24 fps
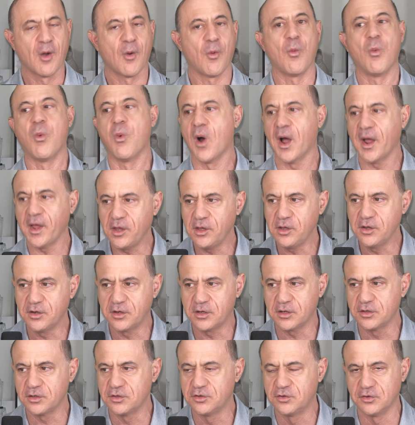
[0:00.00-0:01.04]
what you
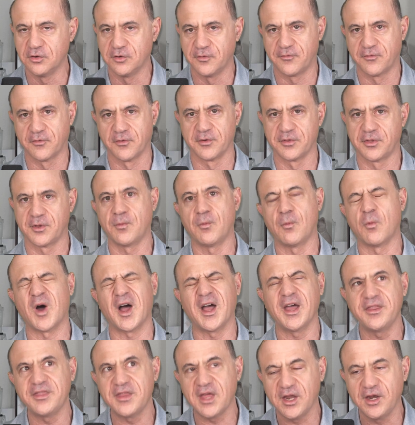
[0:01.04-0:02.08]
can do for them,
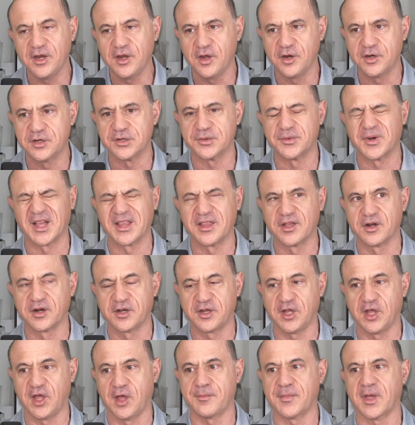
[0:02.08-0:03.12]
why they need you on your
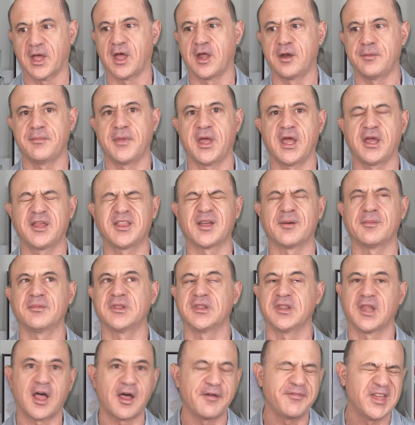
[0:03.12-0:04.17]
team, and make them
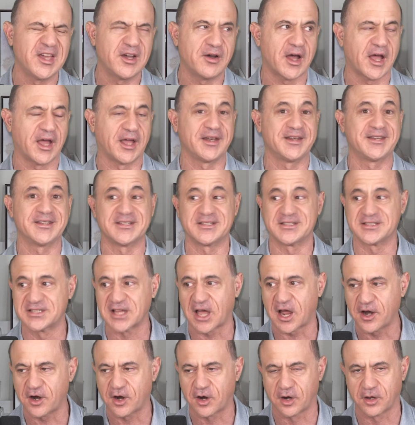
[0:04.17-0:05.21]
love you and
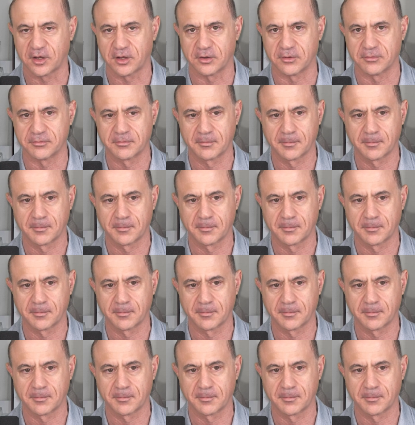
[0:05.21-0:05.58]
desire you.